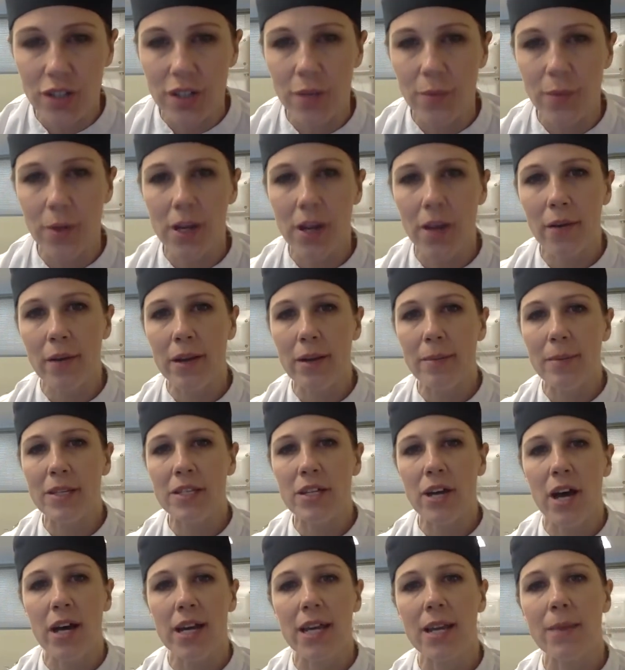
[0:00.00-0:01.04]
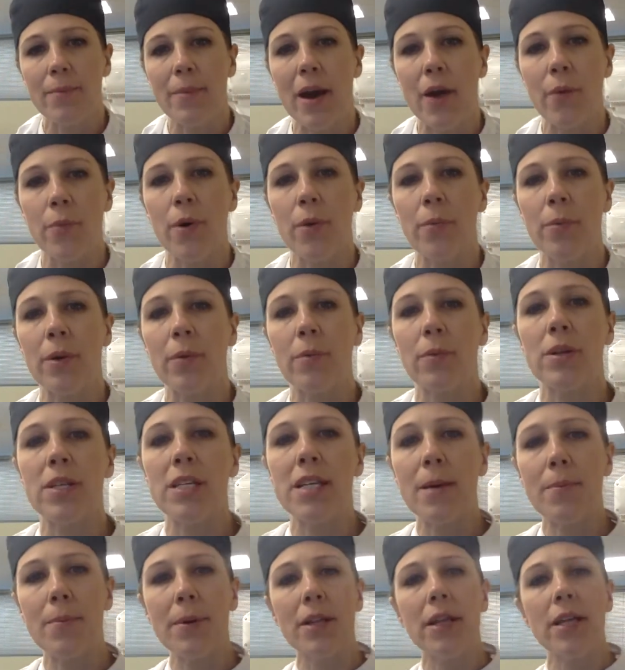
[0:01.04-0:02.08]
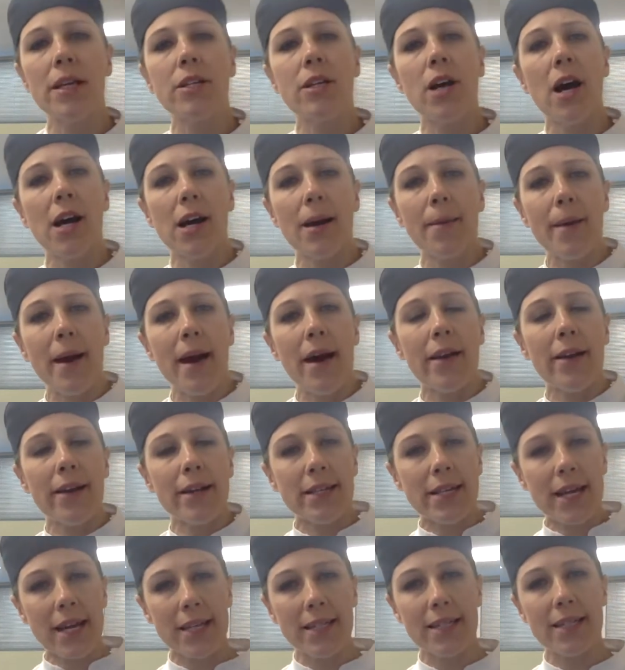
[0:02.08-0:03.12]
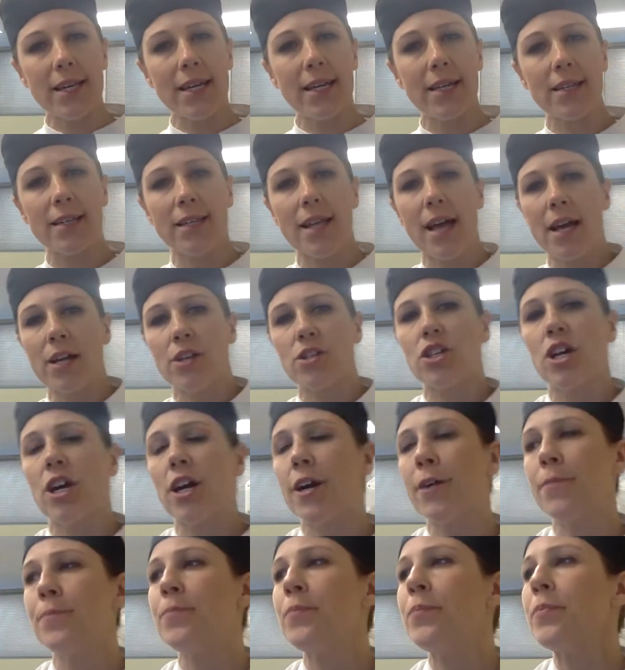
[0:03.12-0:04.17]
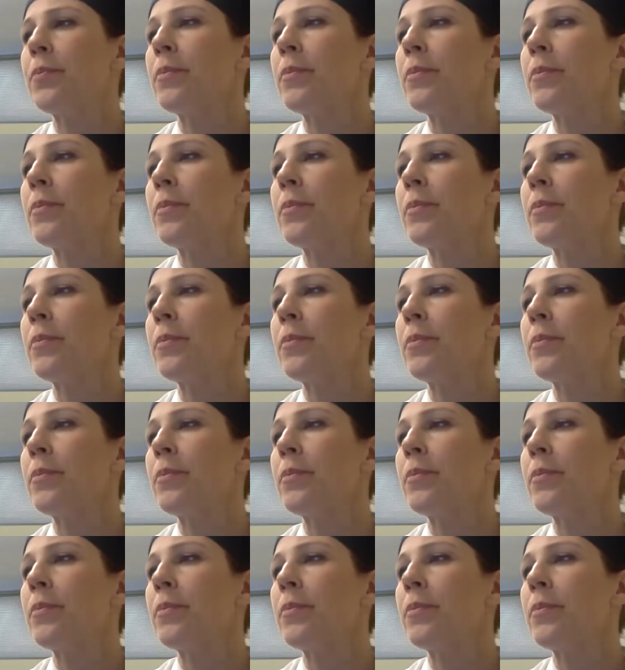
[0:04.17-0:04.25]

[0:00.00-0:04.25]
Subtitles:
So we're going to be talking about what we would typically talk about on day 6 lecture,